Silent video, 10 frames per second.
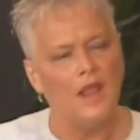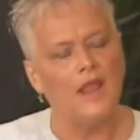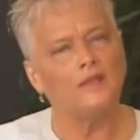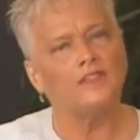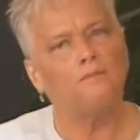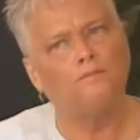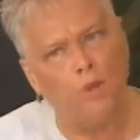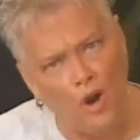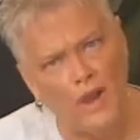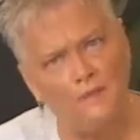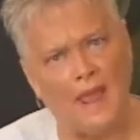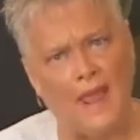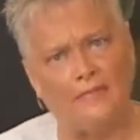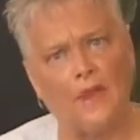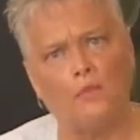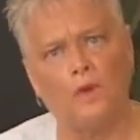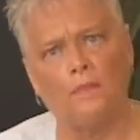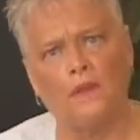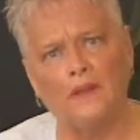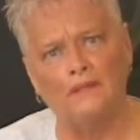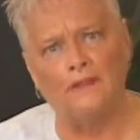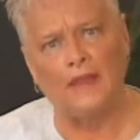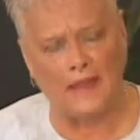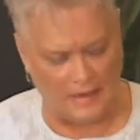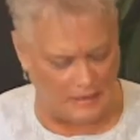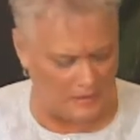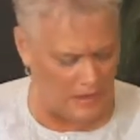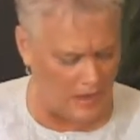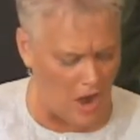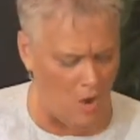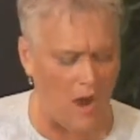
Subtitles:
It's a boogeyman that we're believing in, you know?